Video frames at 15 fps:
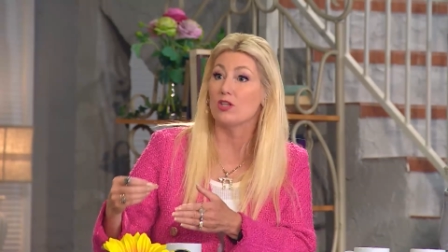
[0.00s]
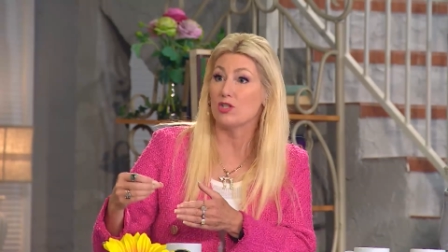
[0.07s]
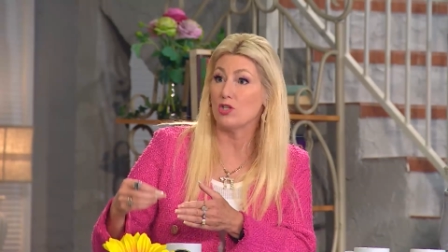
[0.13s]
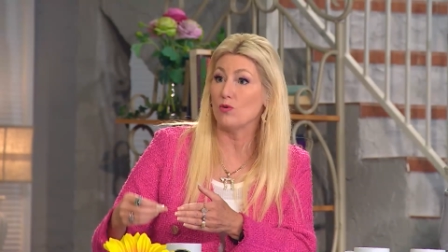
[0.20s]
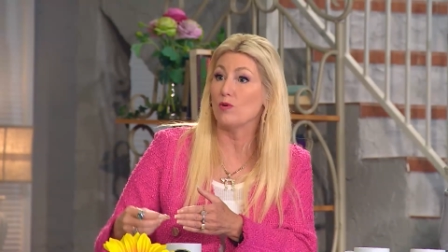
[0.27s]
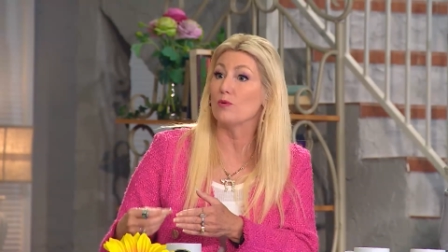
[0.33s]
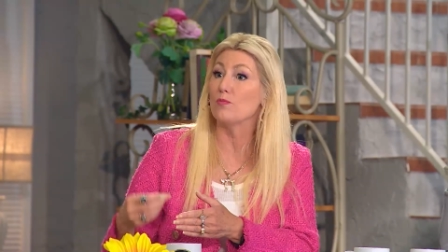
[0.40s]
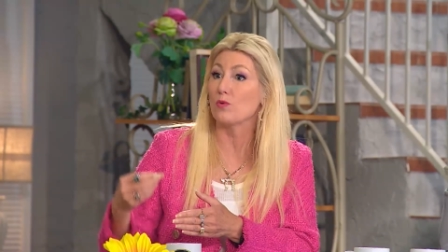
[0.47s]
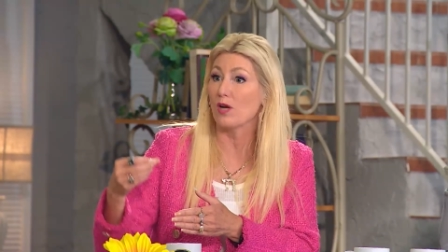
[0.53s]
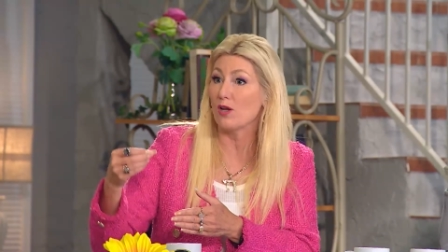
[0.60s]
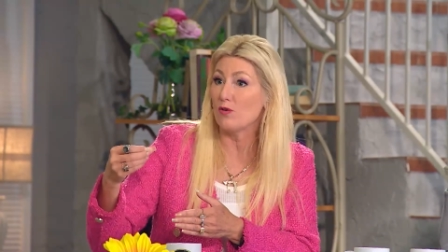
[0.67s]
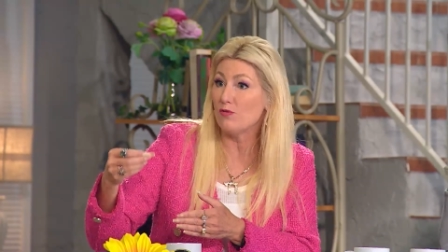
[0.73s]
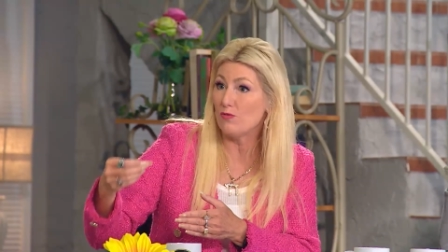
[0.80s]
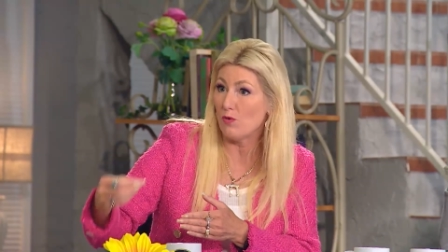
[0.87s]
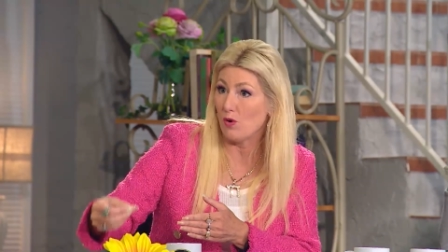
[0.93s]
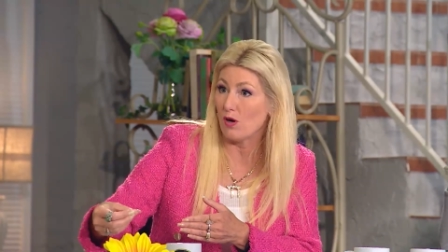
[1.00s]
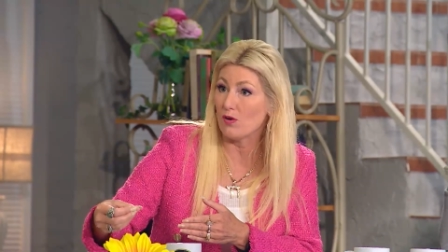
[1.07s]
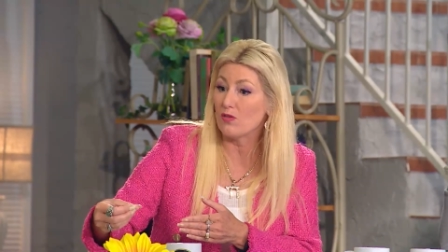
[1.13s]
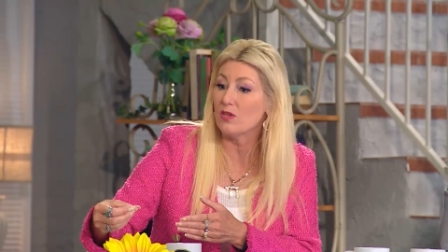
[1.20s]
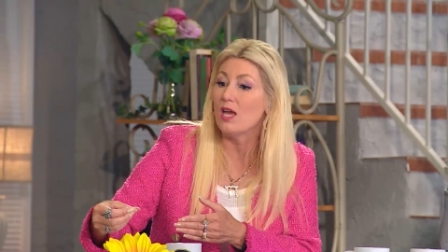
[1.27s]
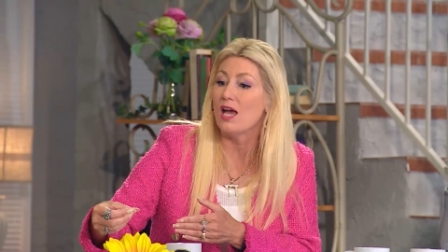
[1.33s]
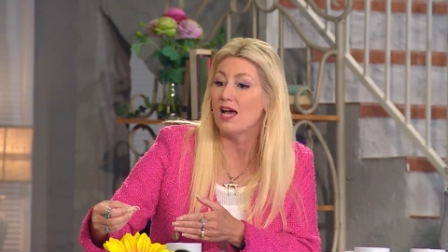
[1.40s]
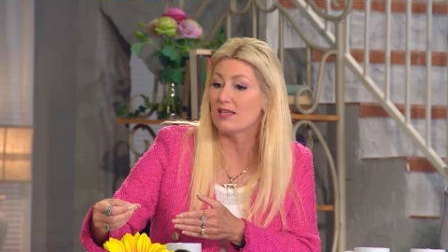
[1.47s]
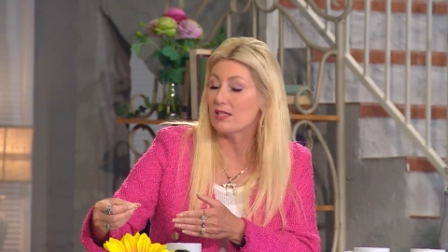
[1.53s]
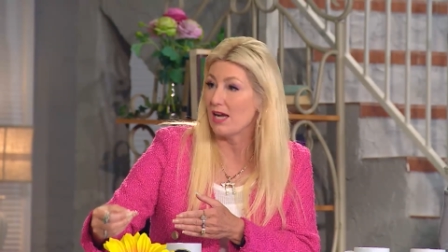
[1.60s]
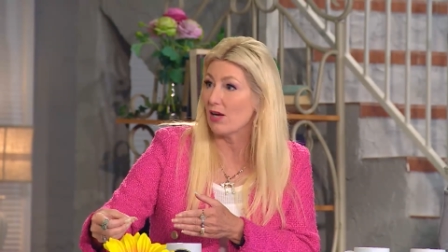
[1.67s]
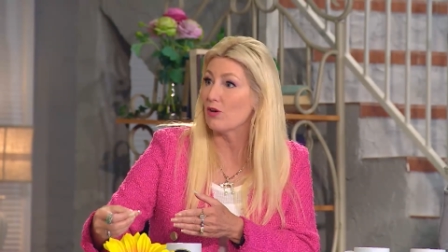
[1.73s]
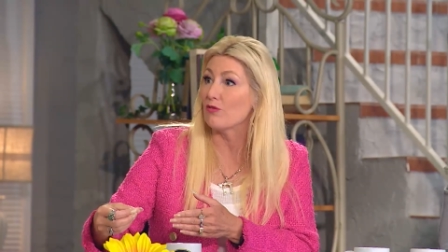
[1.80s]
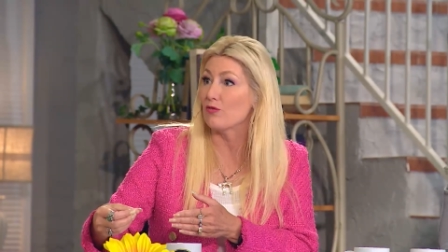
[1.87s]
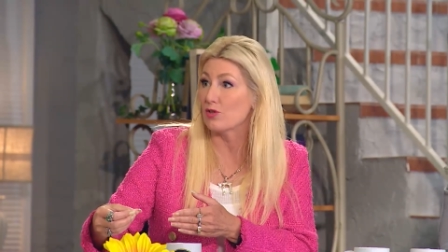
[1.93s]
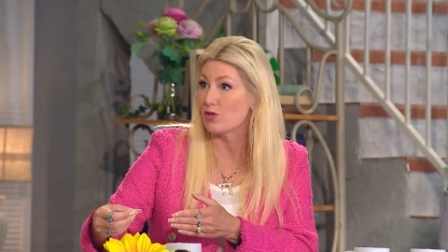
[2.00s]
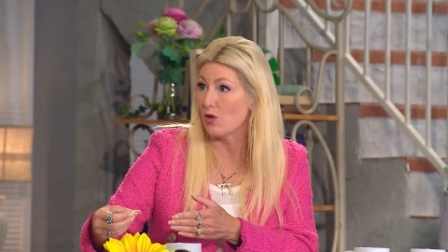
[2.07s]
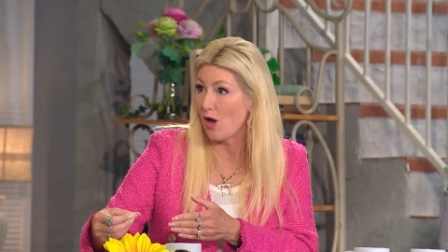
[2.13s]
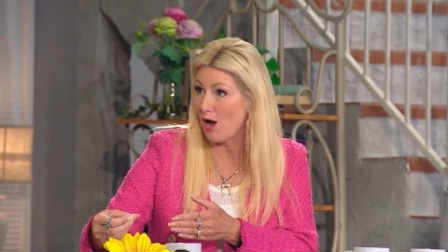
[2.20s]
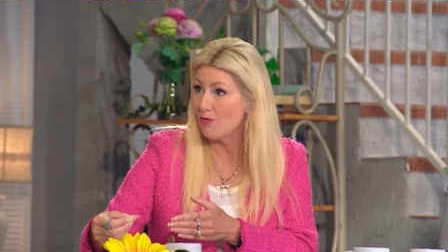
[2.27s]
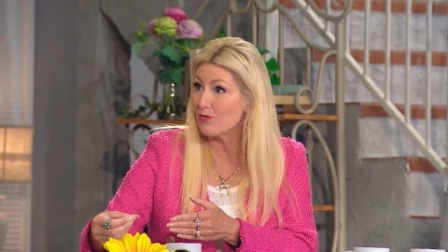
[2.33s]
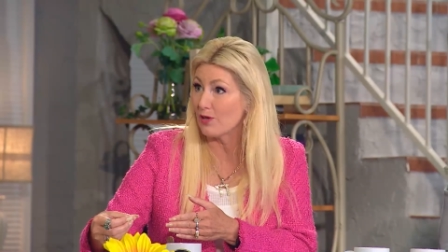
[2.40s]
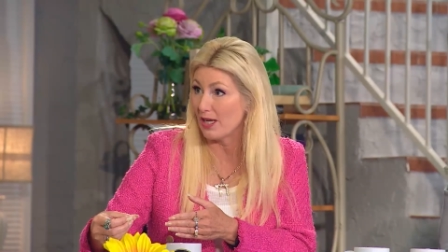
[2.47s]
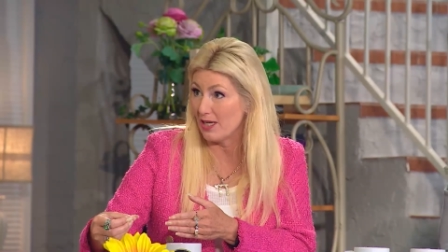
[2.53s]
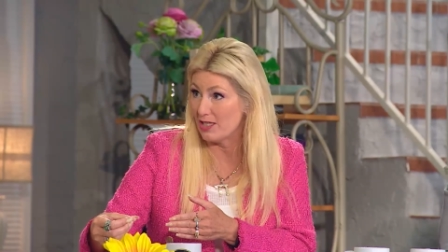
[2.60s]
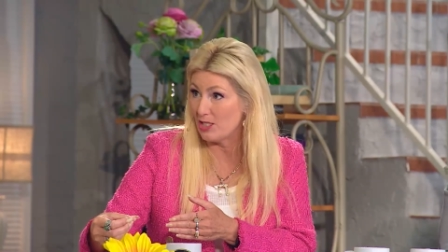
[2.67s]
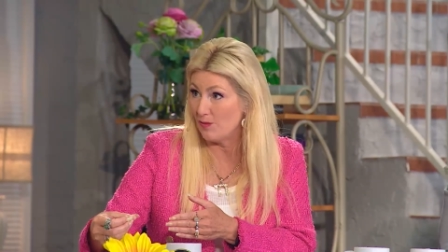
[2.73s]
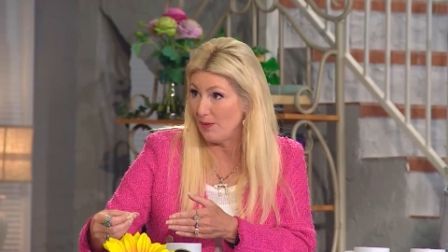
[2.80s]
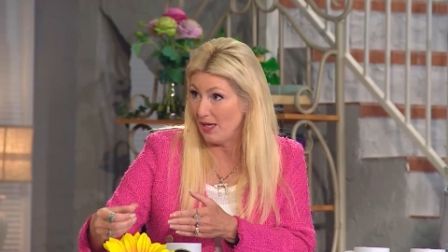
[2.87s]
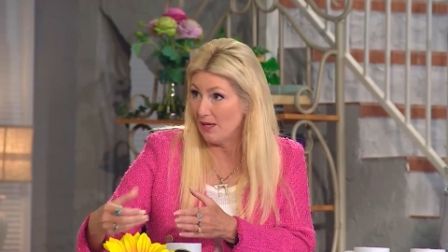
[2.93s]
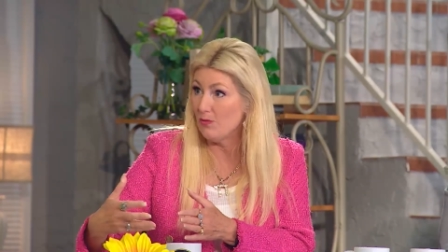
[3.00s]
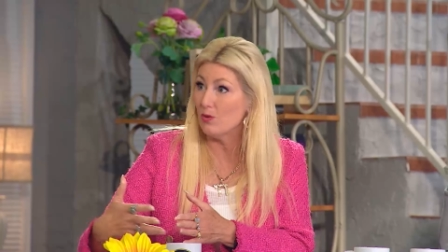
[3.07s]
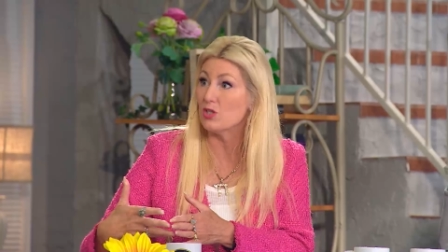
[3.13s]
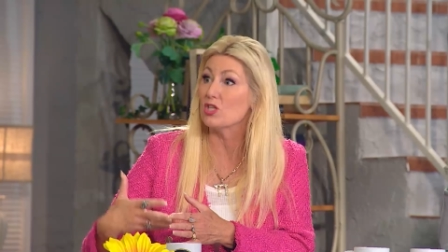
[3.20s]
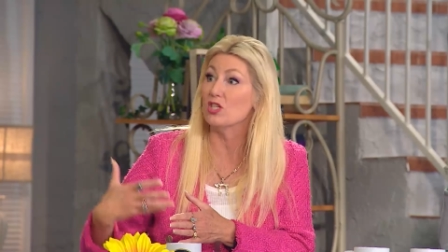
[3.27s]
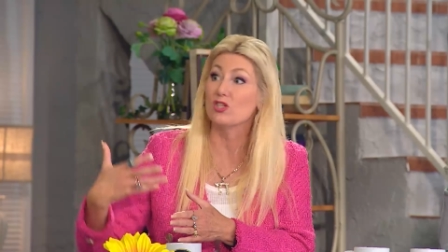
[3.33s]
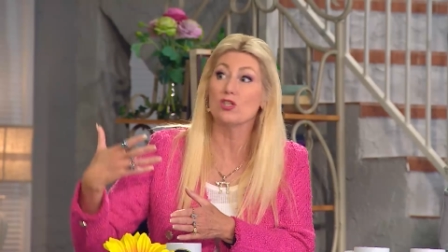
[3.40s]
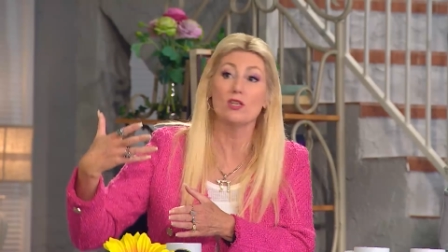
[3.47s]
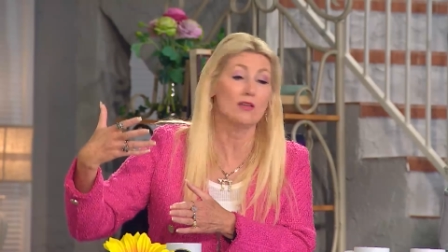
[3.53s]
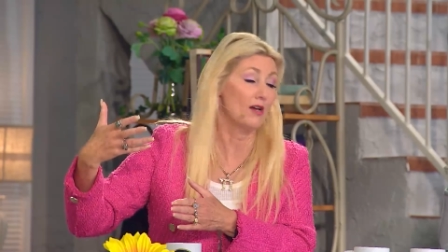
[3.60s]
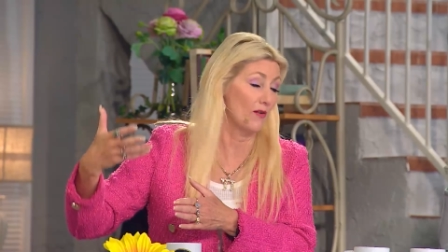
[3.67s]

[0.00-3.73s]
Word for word: that you would bring forth a sacrificial offering unto me, which is,